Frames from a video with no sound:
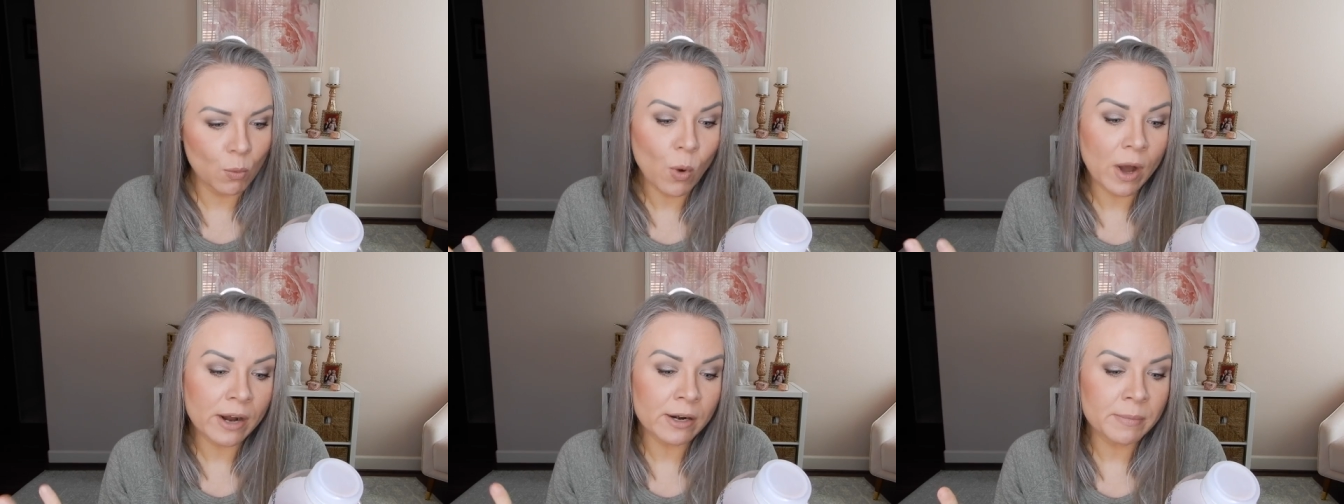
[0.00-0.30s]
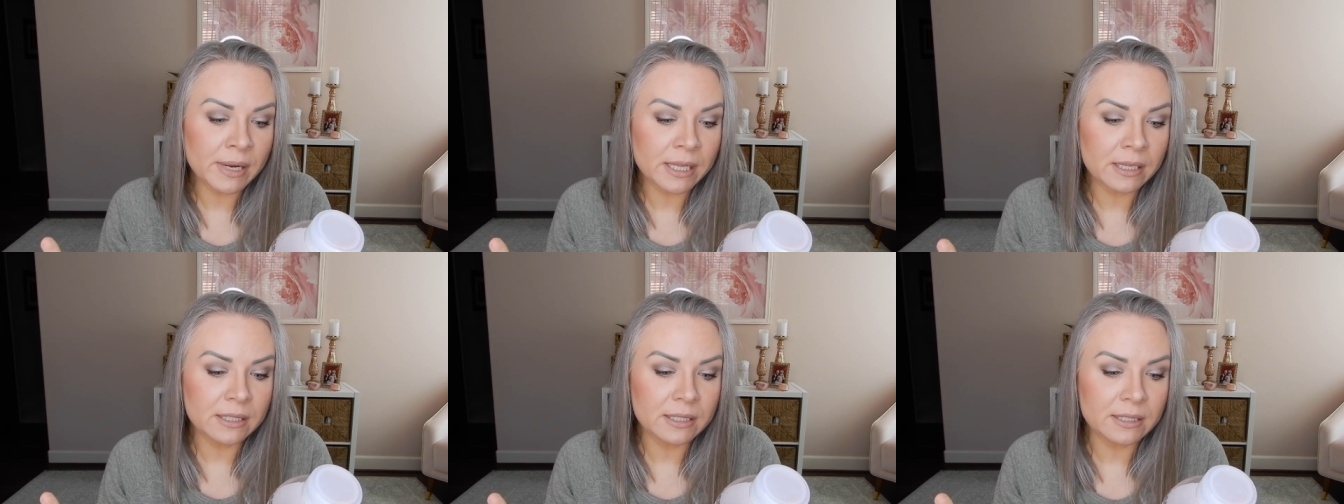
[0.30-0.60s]

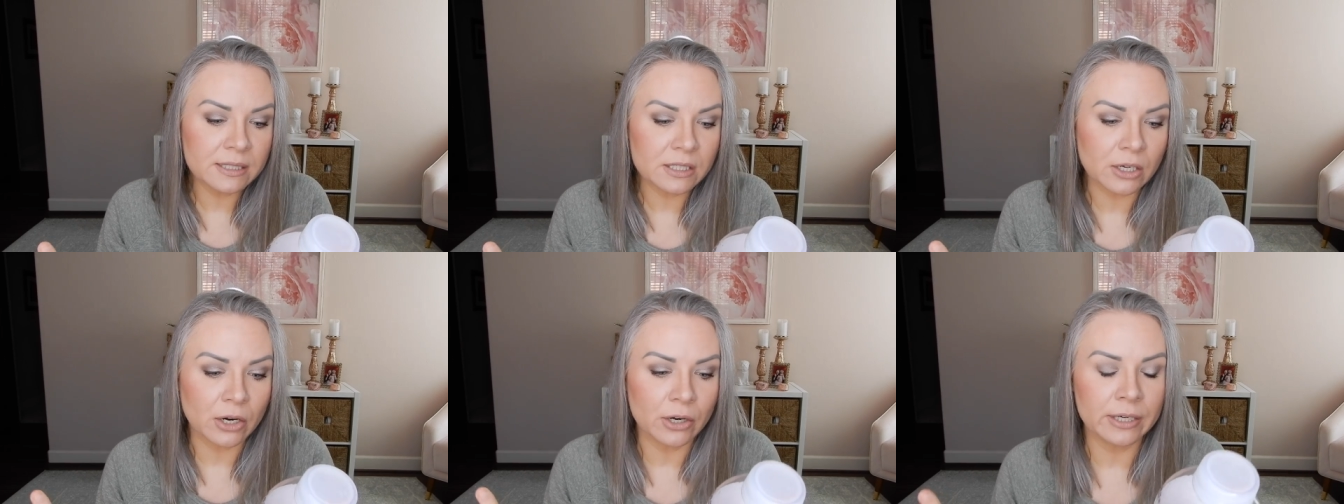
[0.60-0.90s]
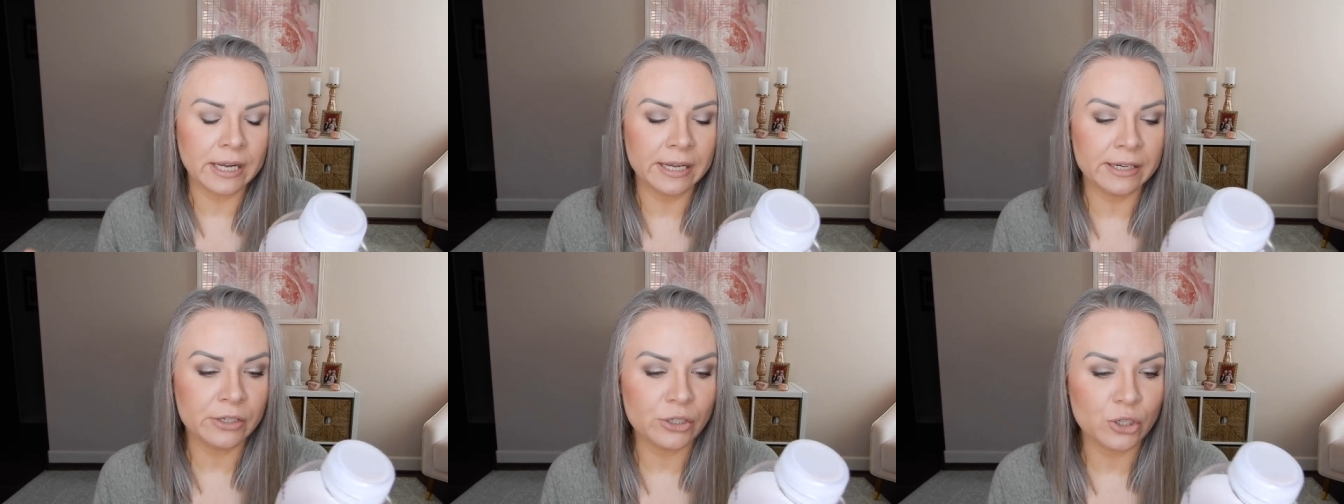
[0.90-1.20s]
watermelons
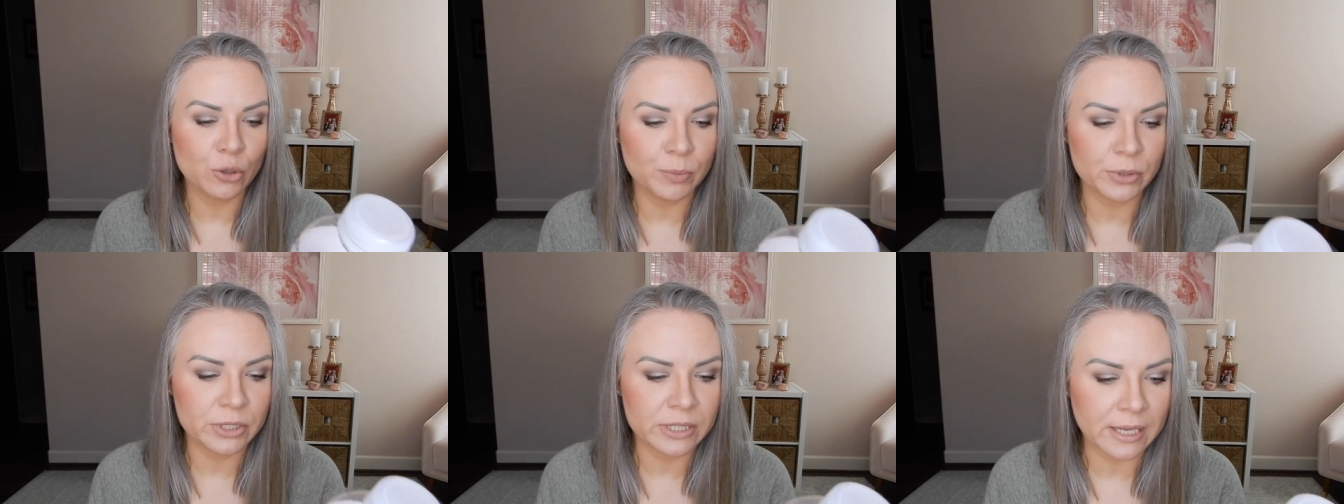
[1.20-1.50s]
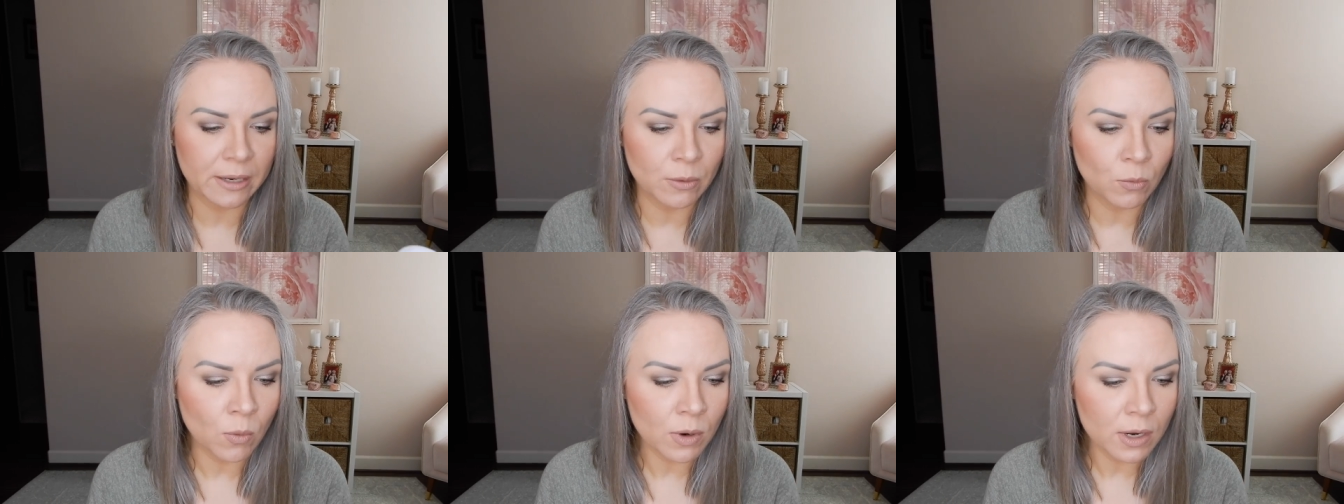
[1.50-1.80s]
are
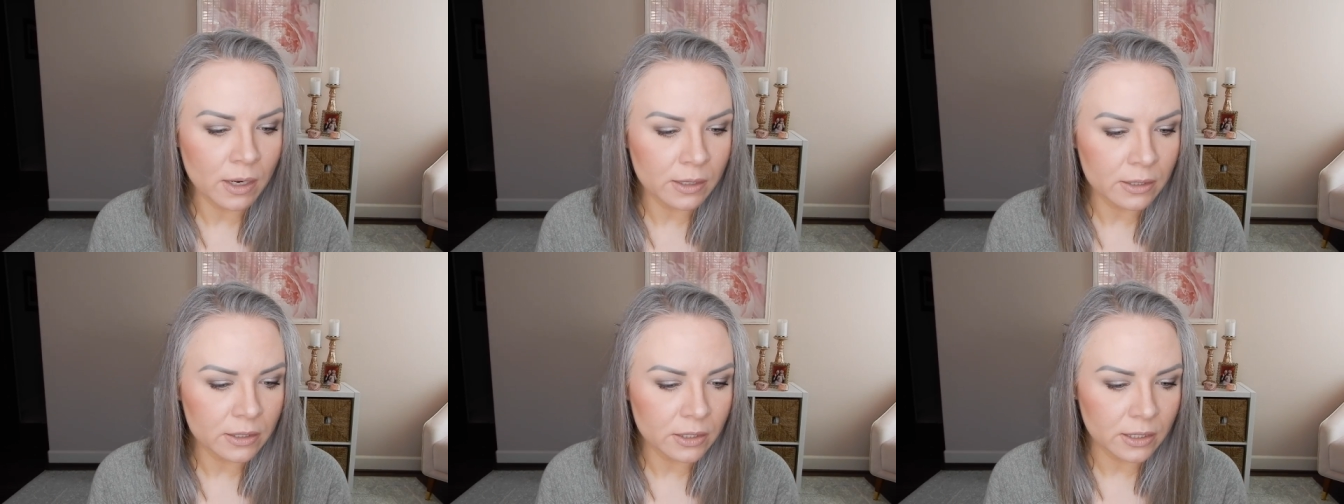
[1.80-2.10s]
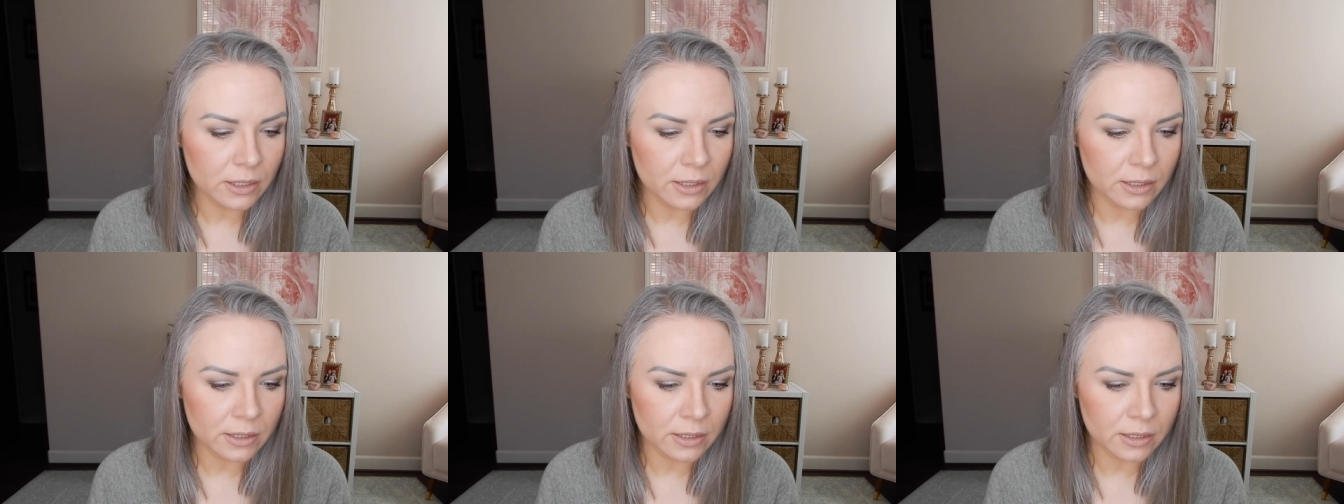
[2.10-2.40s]
92%
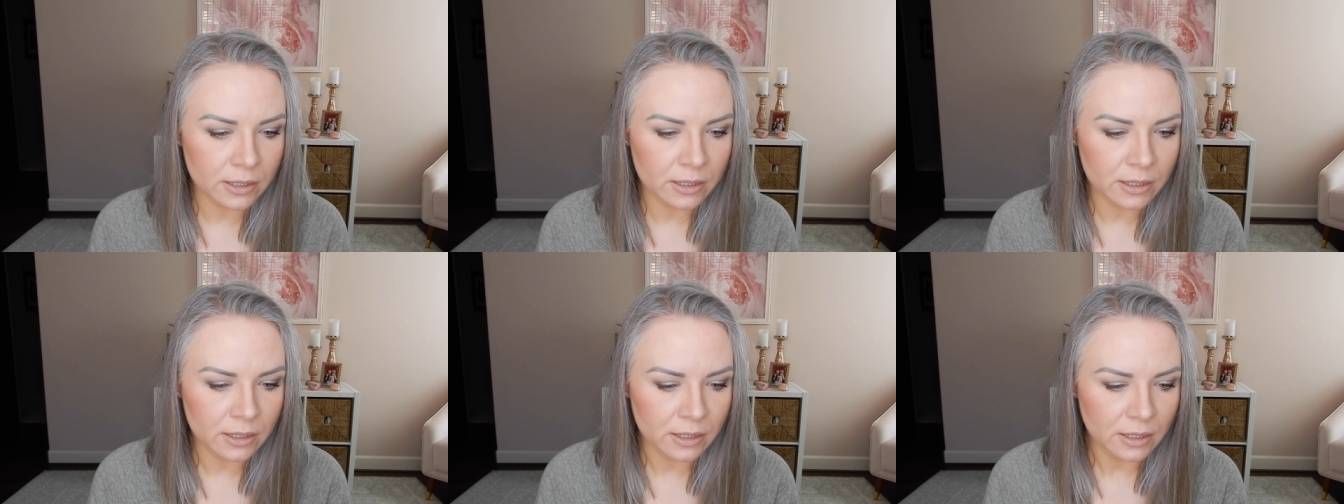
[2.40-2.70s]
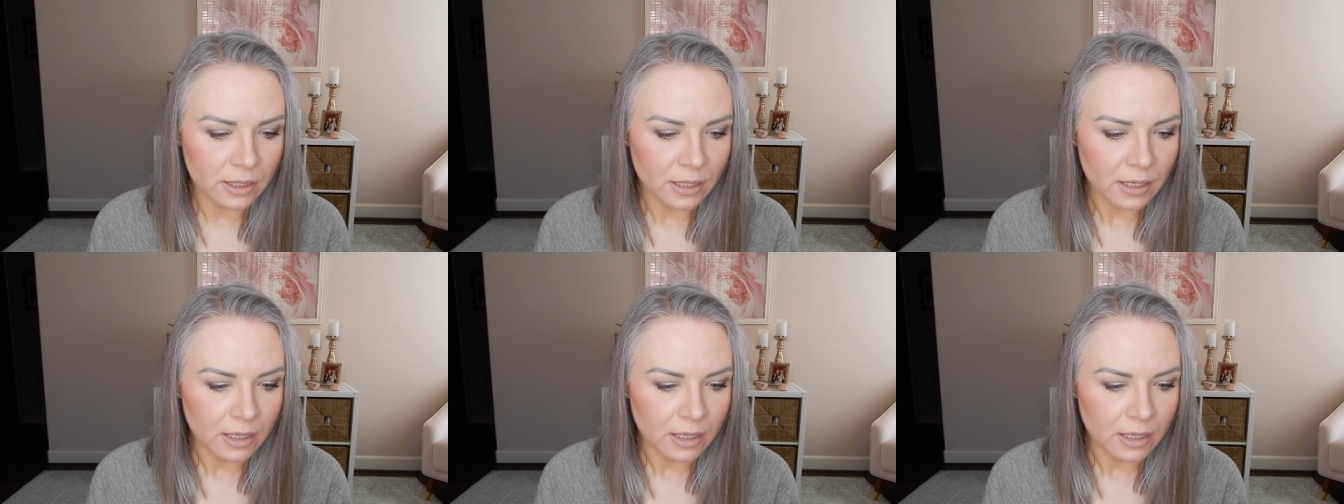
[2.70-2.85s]
water.